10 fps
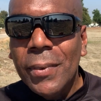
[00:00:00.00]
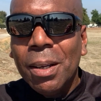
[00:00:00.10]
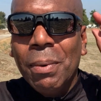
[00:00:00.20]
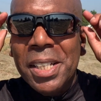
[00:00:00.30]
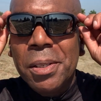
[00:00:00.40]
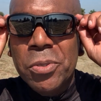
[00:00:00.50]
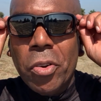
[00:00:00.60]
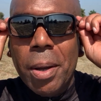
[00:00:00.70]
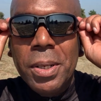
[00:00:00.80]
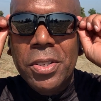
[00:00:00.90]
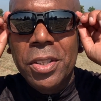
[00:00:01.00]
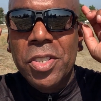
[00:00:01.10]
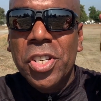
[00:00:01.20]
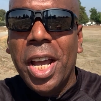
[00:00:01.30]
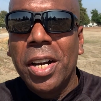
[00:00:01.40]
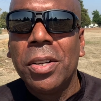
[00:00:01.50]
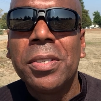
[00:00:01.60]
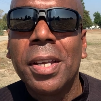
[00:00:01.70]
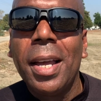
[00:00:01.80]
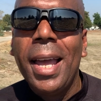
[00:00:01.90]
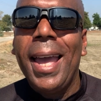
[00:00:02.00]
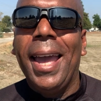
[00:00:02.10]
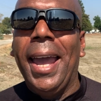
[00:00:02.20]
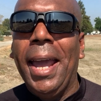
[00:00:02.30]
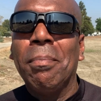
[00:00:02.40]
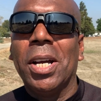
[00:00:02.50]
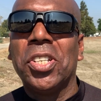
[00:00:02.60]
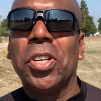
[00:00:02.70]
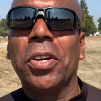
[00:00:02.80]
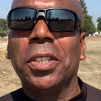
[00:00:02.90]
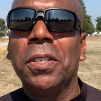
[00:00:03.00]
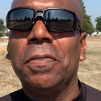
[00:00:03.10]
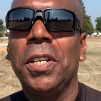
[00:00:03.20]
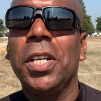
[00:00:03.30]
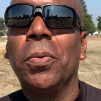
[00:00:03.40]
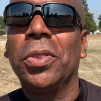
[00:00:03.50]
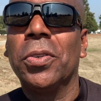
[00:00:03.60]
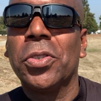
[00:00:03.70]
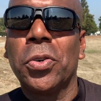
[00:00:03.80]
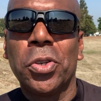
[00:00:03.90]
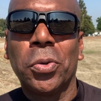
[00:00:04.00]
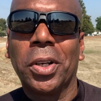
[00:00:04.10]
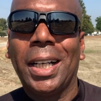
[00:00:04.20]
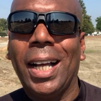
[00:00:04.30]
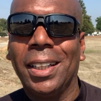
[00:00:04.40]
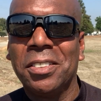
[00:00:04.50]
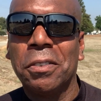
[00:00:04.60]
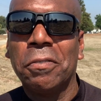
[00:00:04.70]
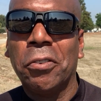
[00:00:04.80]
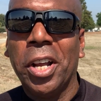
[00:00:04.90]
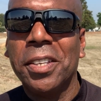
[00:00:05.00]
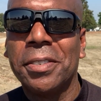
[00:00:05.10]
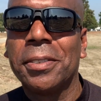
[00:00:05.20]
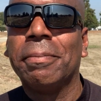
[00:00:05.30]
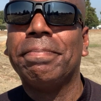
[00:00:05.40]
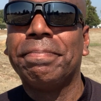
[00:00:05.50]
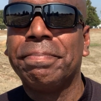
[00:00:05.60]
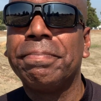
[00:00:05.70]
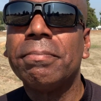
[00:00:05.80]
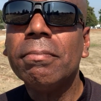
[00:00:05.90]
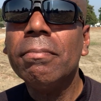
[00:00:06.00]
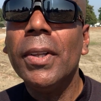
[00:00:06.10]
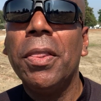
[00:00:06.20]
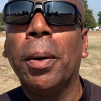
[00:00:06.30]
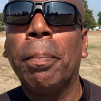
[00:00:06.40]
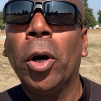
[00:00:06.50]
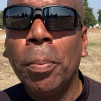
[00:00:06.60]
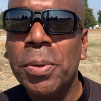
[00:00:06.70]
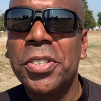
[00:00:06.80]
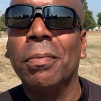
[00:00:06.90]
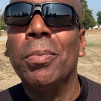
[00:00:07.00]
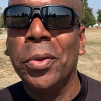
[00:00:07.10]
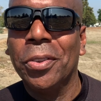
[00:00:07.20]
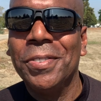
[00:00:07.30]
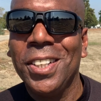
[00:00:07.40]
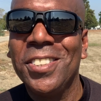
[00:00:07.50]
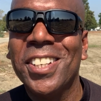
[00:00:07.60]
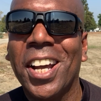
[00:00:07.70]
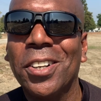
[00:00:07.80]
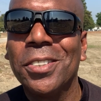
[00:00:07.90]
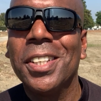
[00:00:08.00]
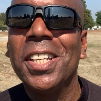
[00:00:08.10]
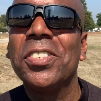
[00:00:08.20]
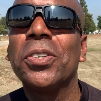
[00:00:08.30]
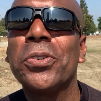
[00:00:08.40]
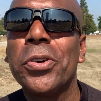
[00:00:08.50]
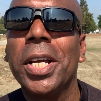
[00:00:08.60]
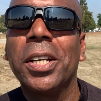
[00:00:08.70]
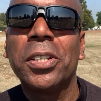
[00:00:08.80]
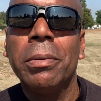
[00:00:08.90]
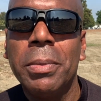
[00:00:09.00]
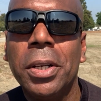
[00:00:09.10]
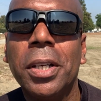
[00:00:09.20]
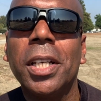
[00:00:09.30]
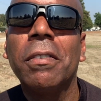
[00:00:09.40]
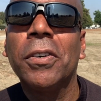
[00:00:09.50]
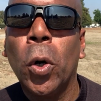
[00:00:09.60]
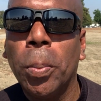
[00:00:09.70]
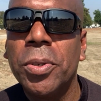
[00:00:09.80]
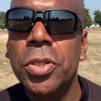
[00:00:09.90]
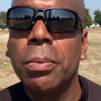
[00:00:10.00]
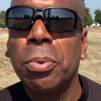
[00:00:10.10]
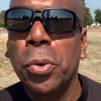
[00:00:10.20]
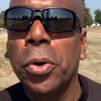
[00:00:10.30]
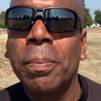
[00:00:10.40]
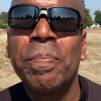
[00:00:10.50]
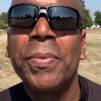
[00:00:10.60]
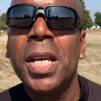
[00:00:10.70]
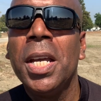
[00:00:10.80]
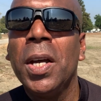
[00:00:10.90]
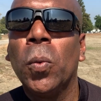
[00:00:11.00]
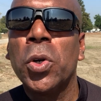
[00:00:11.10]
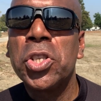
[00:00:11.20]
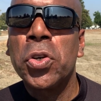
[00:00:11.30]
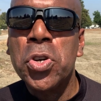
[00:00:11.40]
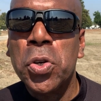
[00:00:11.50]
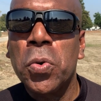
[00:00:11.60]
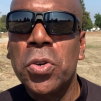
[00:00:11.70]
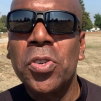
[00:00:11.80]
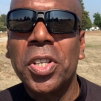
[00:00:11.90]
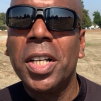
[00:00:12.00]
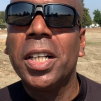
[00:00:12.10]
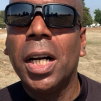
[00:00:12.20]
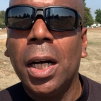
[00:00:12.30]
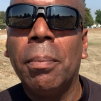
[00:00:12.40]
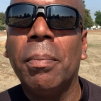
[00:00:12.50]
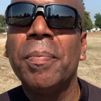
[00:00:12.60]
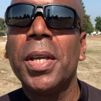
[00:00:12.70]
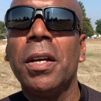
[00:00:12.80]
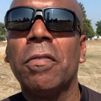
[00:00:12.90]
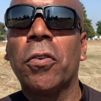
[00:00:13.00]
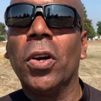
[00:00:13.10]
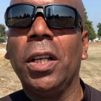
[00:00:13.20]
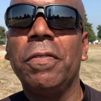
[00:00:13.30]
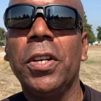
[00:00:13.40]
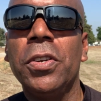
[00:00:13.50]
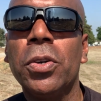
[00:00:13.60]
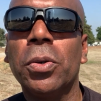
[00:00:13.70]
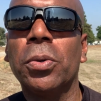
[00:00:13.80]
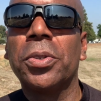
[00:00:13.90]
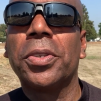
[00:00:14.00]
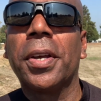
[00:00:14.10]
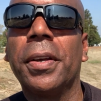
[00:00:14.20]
by subscribing to the channels, and by sharing this video with your social work colleagues and friends. The purpose of both of these channels is to create a community of hope and support where social workers can come for relevant news,